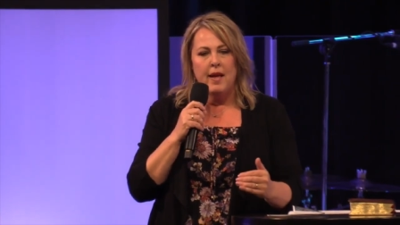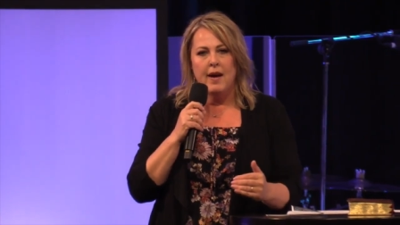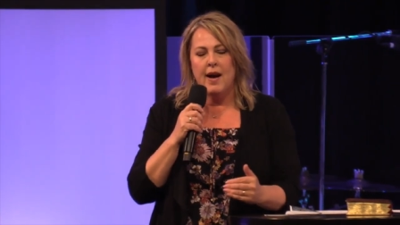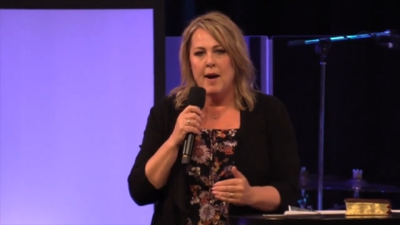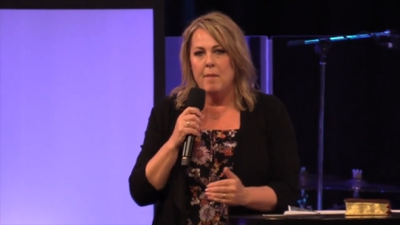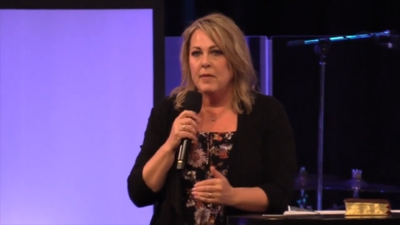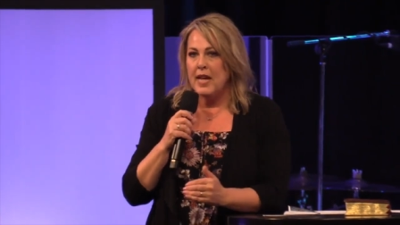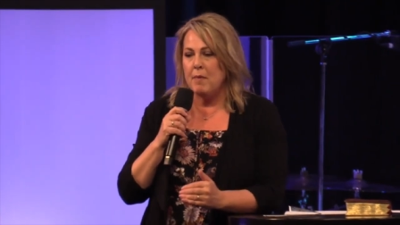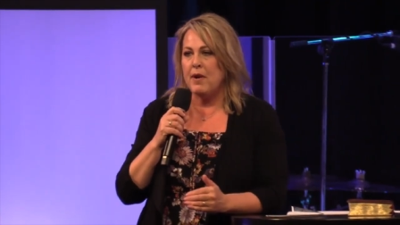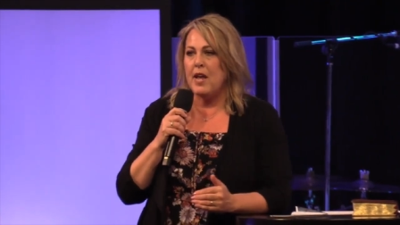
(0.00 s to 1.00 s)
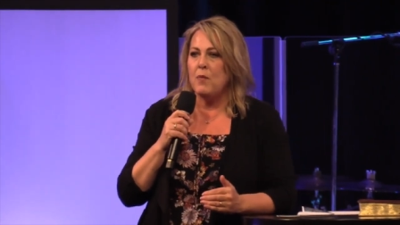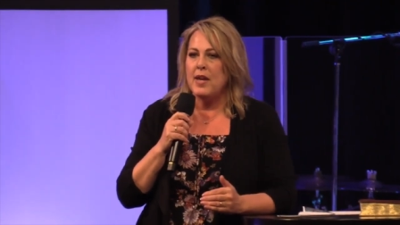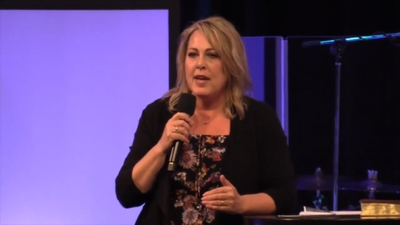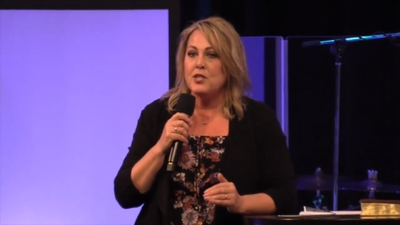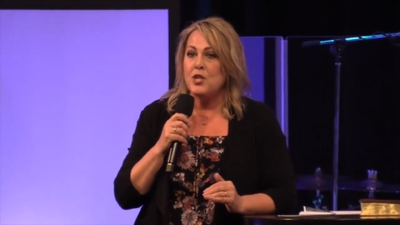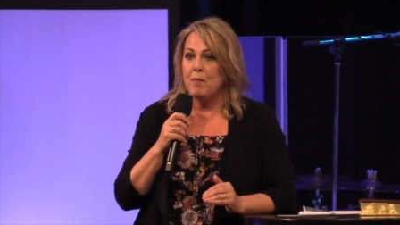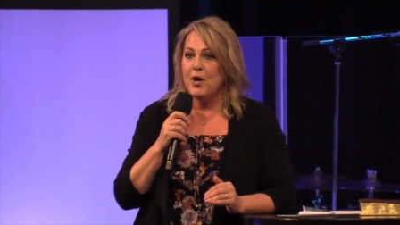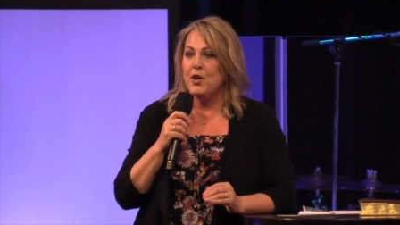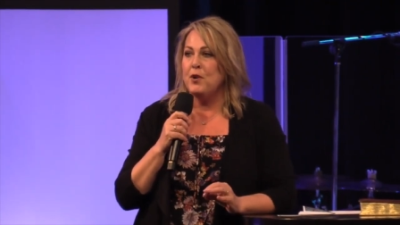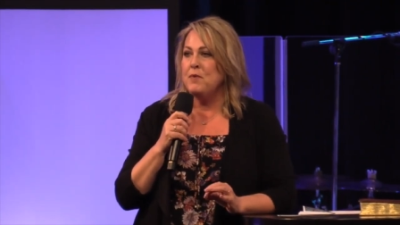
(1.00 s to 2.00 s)
uh, Labor Day weekend
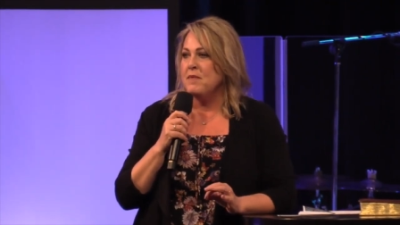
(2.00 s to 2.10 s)
tomorrow,